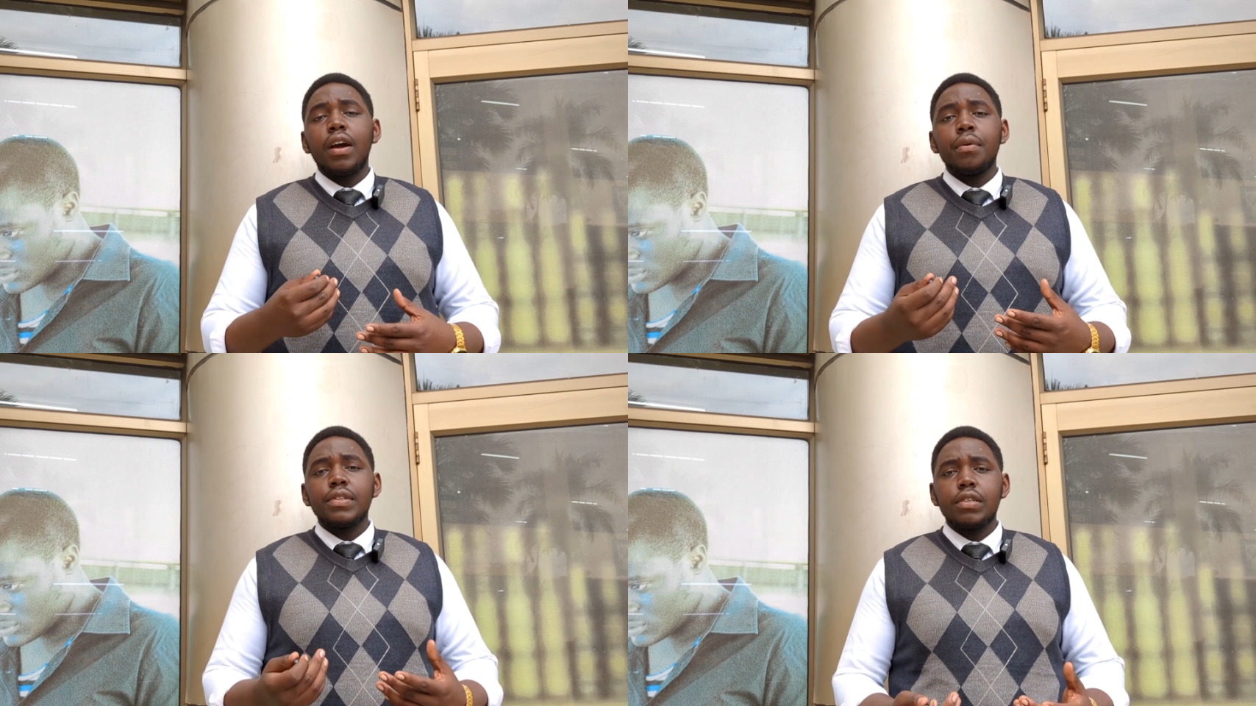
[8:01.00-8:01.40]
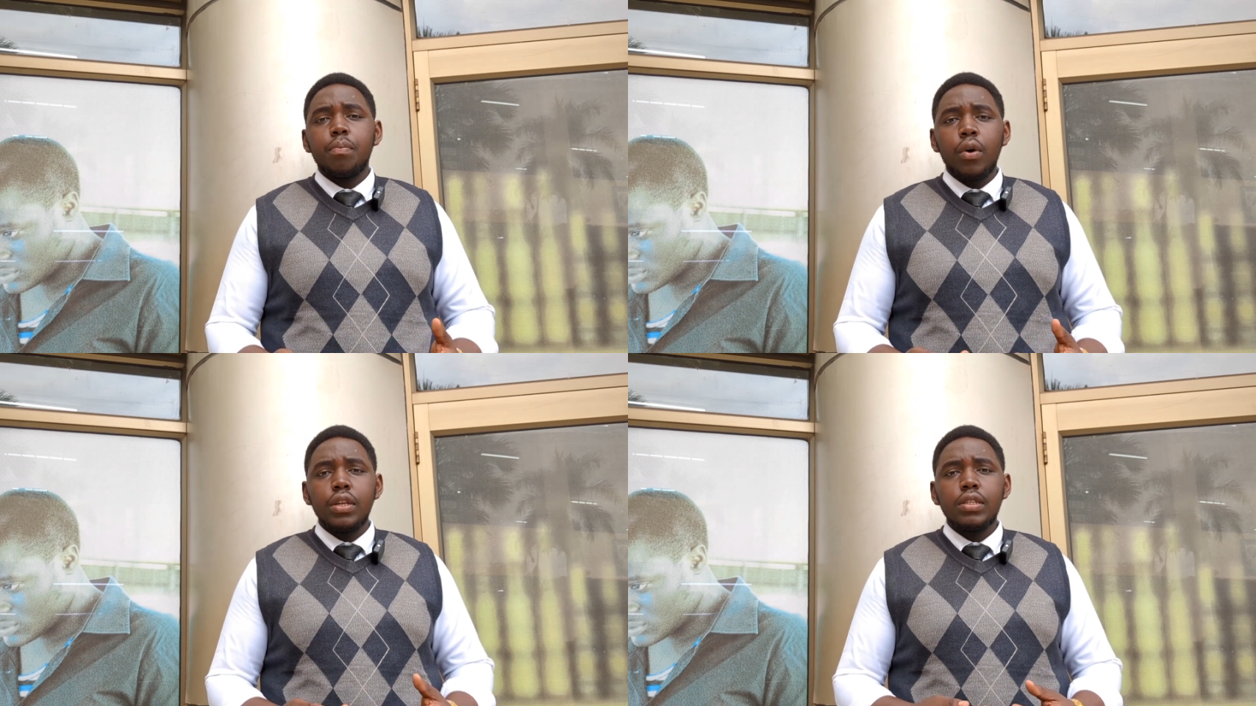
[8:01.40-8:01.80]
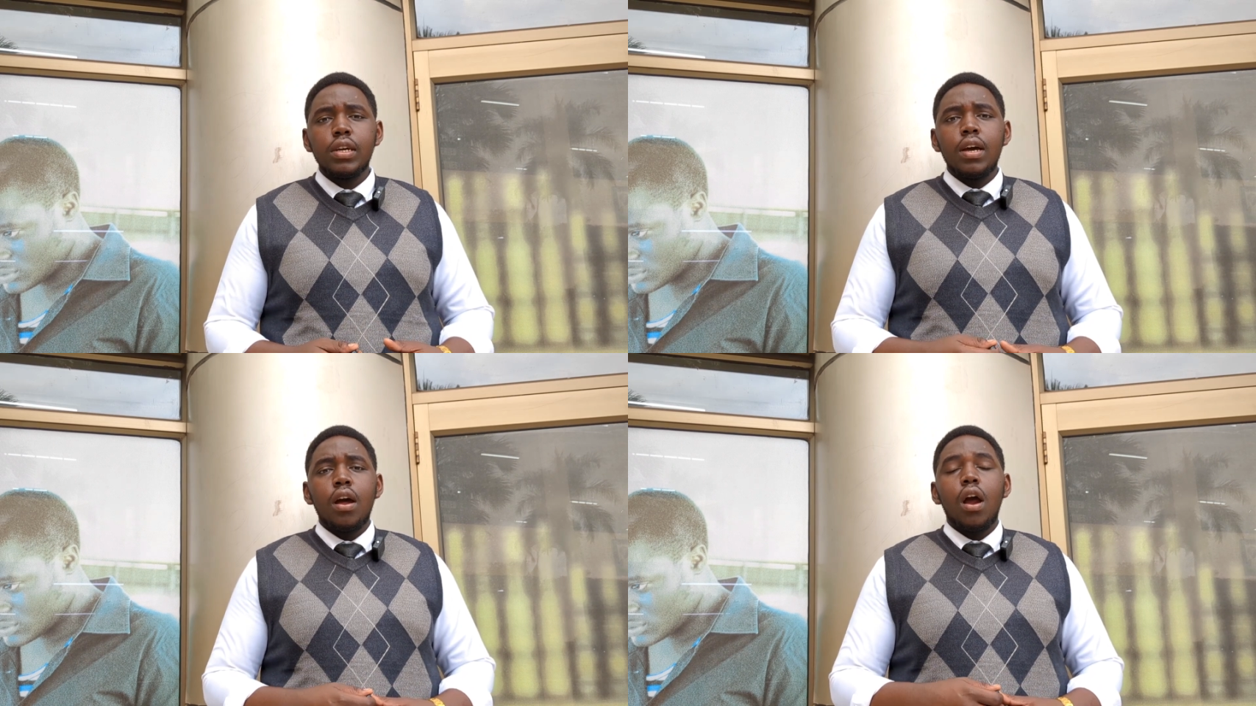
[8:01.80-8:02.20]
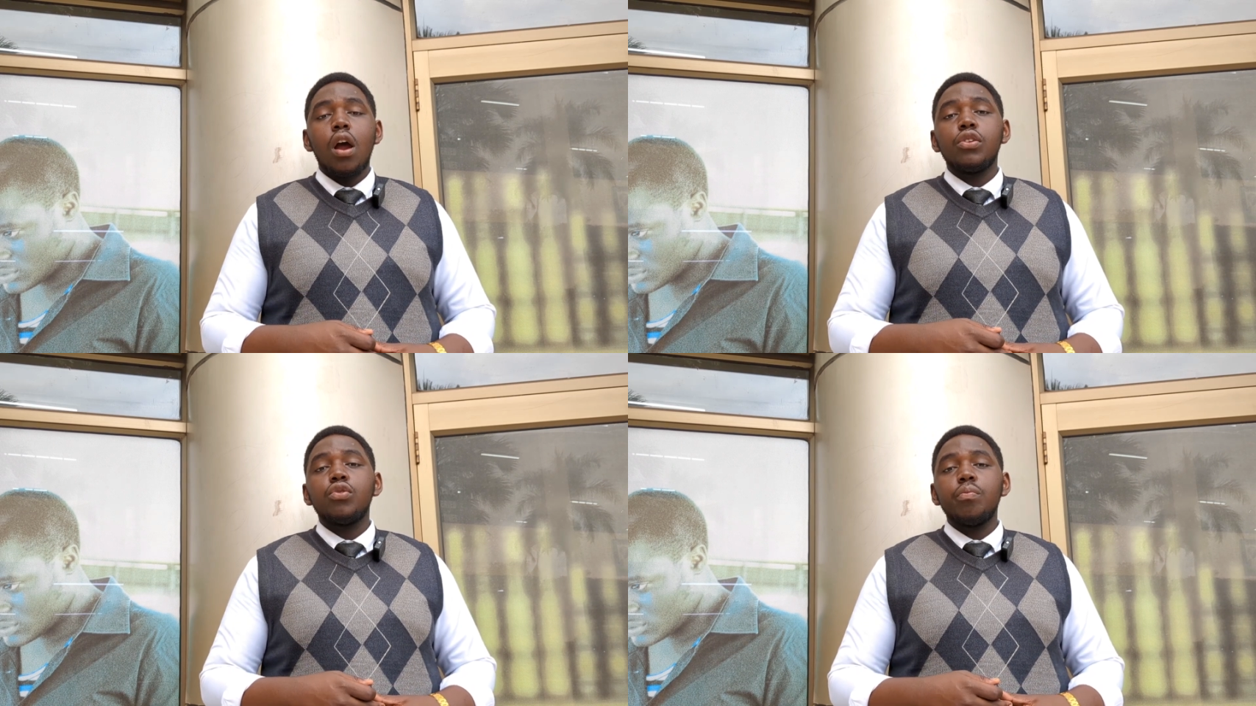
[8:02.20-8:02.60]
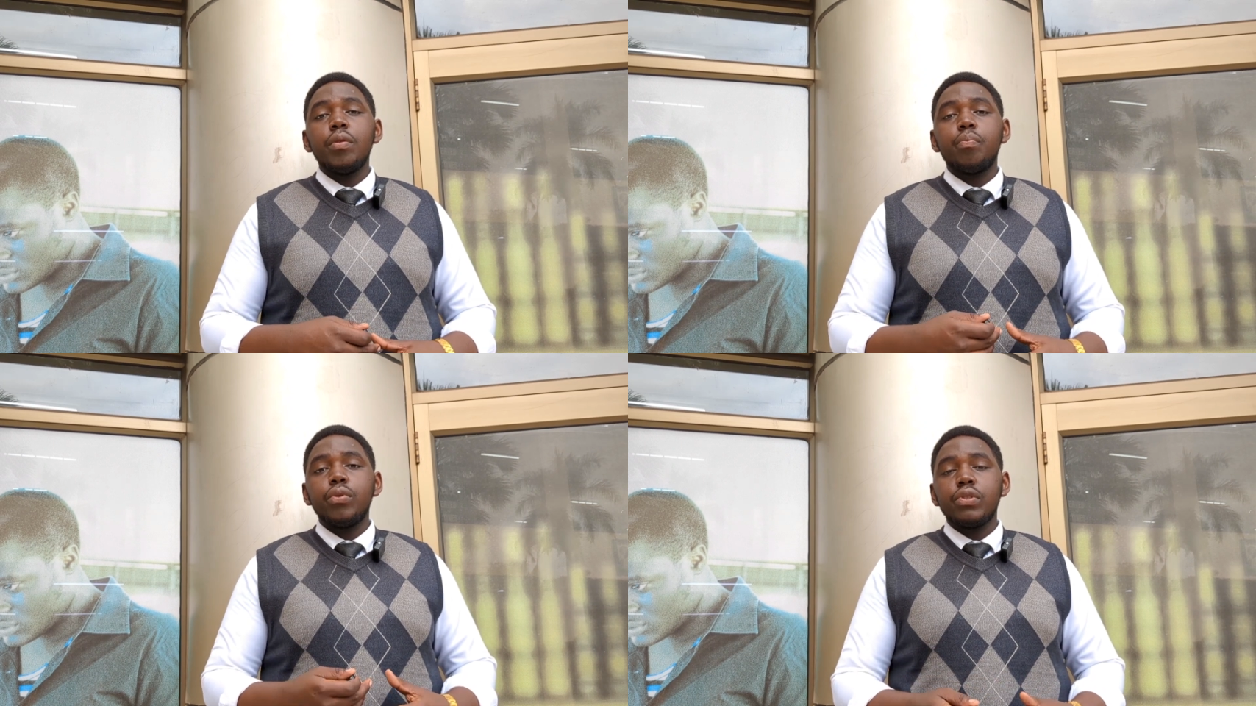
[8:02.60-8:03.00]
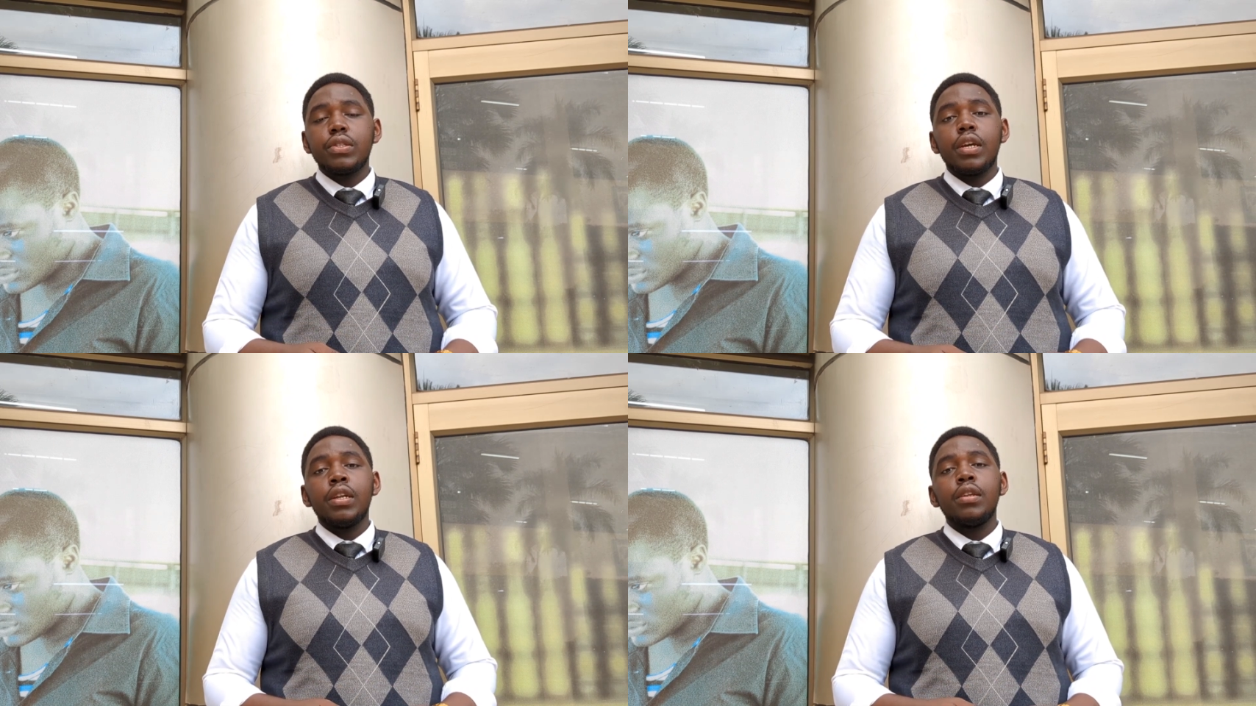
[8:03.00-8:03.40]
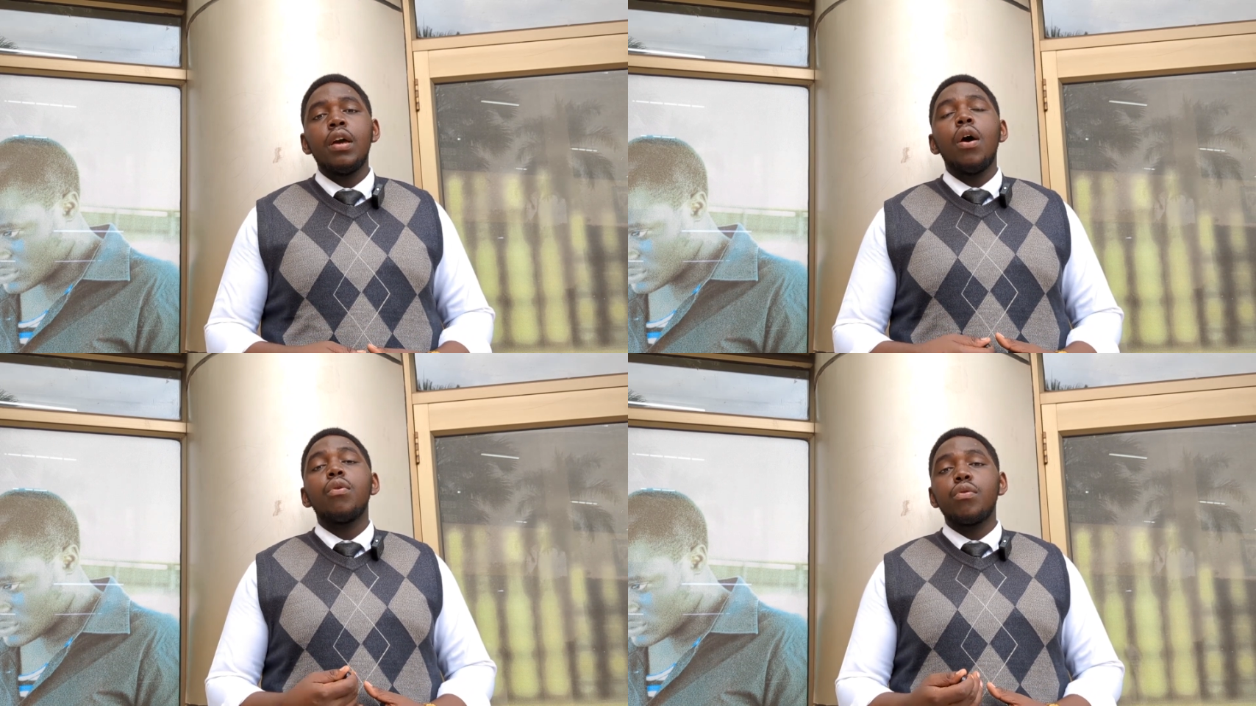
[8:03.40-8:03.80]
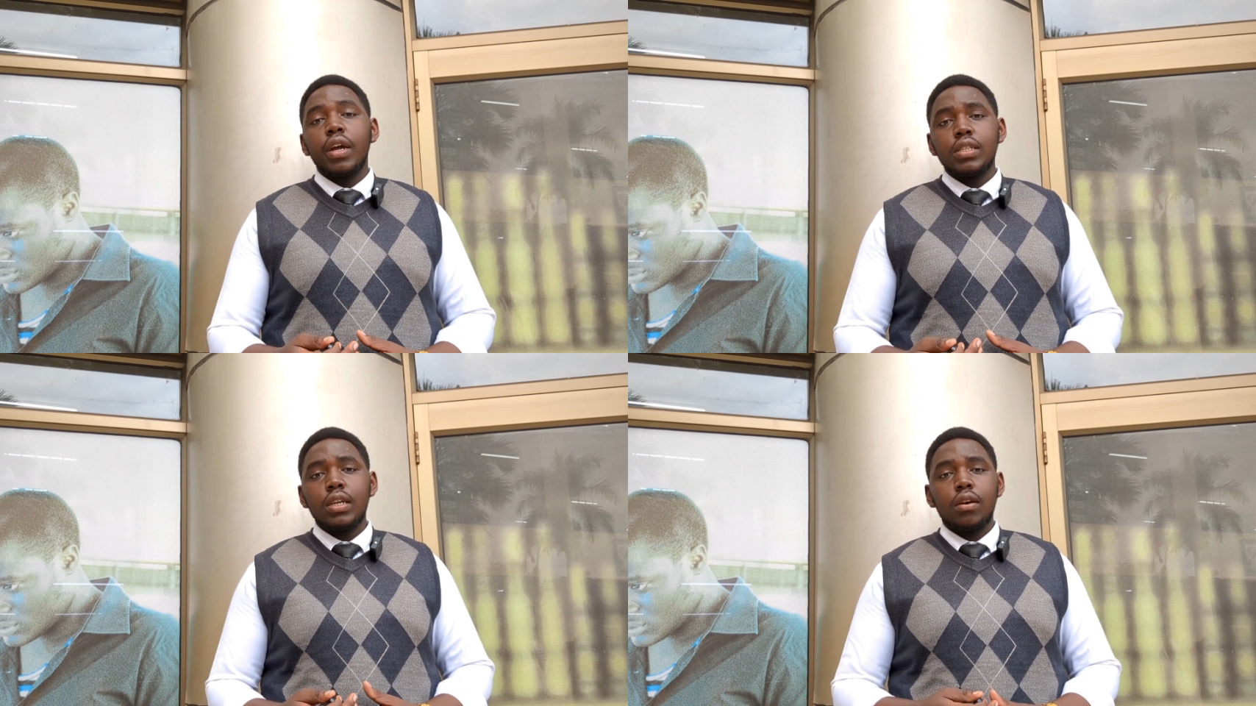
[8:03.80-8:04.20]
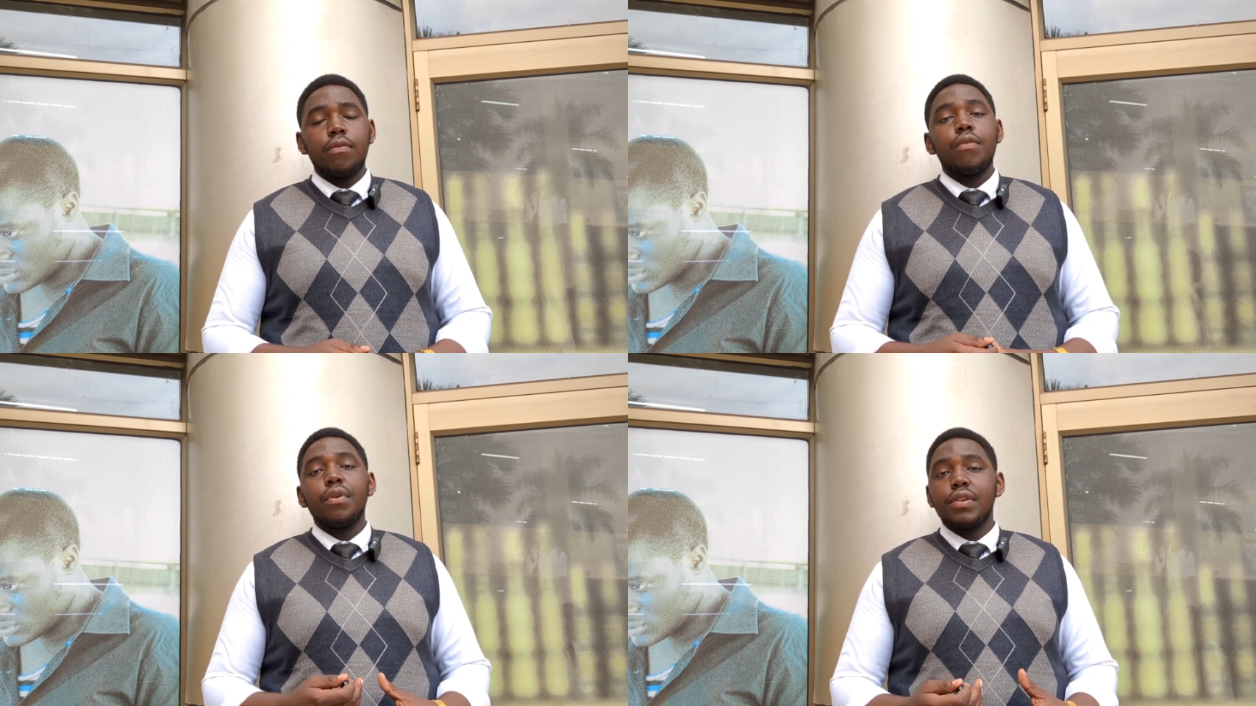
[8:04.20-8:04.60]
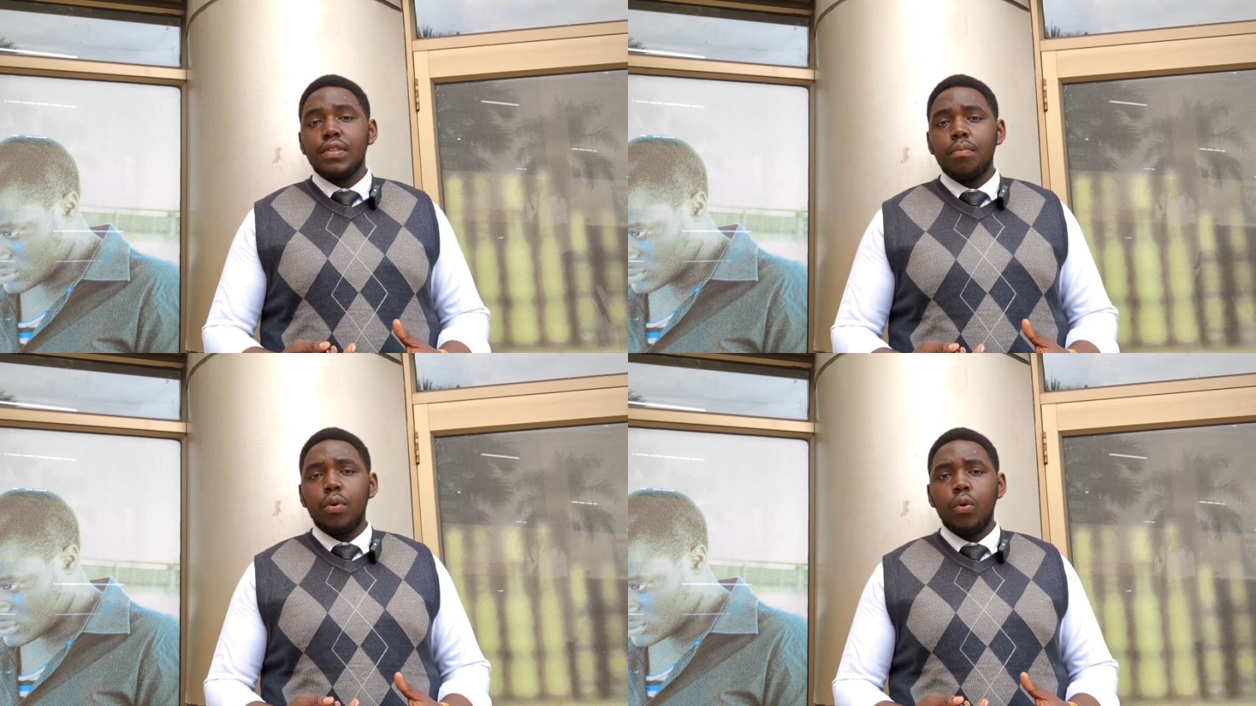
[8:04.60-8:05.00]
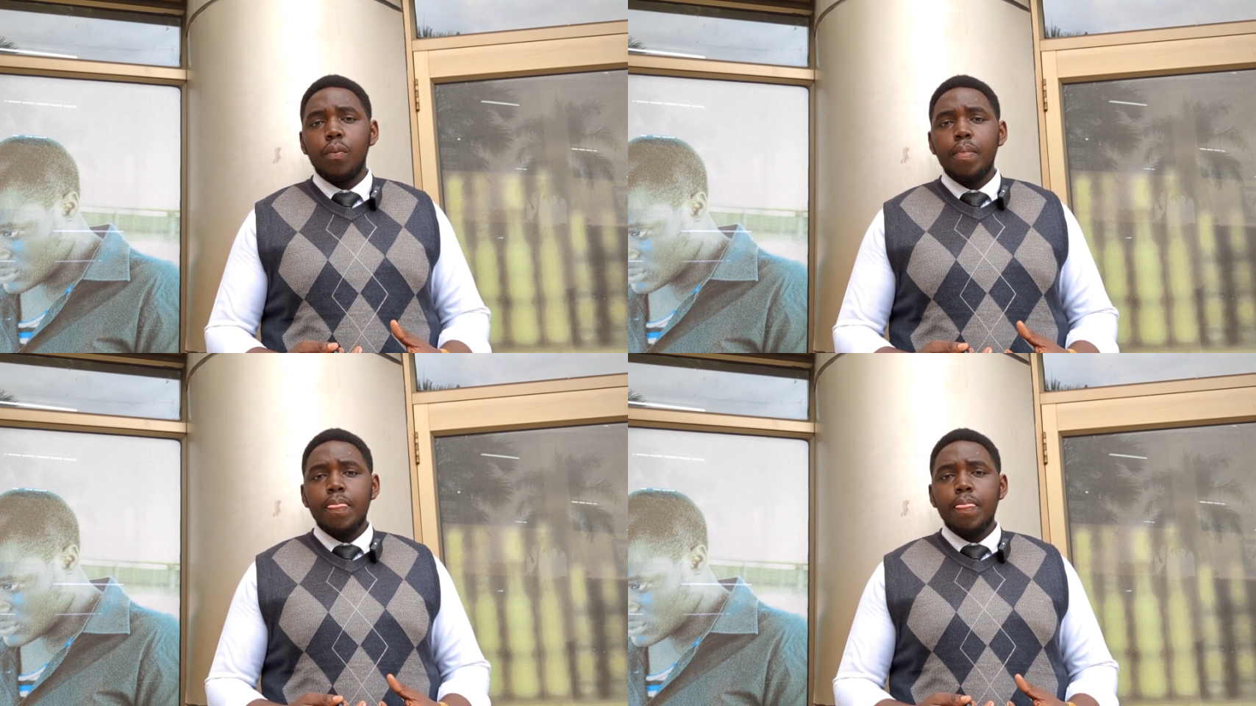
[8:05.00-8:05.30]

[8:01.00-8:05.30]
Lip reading: currency points are to be put in writing, for example.